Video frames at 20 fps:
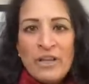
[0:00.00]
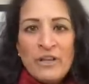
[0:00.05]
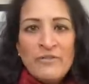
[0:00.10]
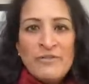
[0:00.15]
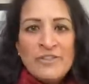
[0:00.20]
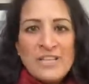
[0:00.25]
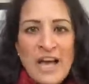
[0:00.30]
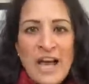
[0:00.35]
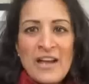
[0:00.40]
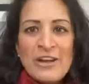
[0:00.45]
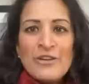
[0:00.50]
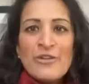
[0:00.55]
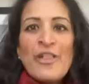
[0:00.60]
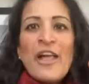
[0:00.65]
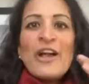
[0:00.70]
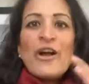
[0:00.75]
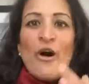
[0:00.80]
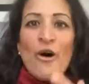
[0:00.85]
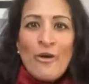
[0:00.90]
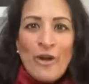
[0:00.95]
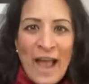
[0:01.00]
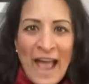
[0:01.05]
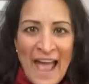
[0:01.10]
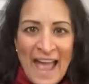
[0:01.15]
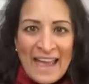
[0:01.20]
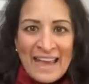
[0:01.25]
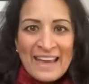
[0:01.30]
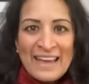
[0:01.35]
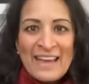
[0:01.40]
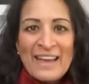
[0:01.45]
what you've done, you're like,
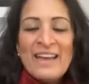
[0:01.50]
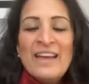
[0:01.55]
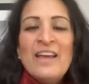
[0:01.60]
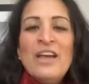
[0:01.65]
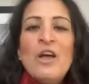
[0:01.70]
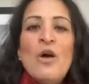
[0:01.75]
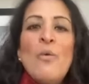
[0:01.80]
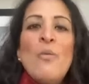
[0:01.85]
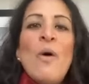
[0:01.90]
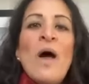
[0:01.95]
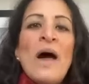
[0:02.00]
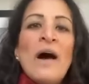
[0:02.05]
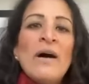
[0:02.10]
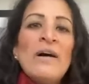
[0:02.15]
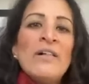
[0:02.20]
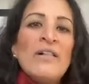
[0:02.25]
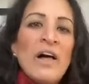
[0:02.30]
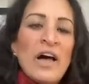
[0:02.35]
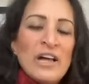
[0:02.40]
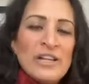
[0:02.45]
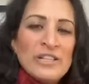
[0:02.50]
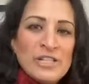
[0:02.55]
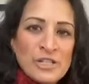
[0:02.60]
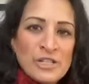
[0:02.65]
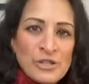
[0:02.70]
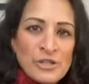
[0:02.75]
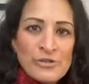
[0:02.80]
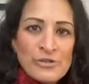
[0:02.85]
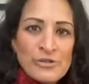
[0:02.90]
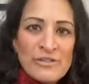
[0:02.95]
okay, well,
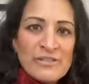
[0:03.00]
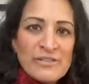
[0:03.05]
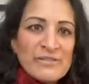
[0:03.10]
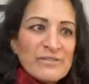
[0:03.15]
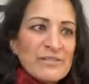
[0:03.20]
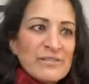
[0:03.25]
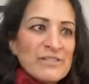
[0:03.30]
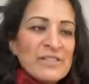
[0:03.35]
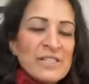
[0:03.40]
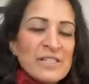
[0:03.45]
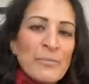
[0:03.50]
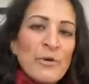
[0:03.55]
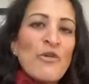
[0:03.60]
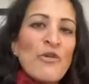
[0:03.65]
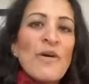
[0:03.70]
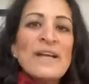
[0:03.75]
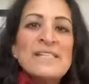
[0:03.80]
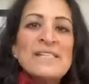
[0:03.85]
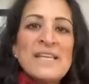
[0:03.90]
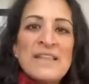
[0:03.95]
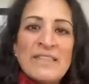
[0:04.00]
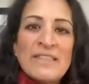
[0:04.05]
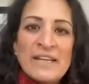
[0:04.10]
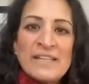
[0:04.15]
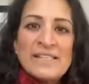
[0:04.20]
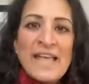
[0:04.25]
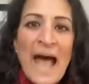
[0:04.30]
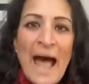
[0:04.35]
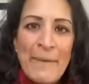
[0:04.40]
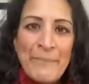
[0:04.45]
some crazy
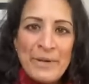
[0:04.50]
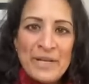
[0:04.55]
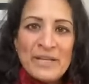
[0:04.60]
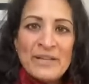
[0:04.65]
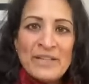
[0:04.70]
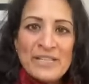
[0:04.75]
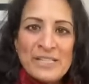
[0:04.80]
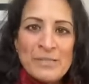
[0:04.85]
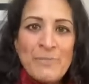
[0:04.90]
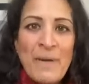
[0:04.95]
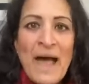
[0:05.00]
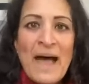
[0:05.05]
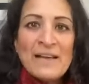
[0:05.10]
things happened this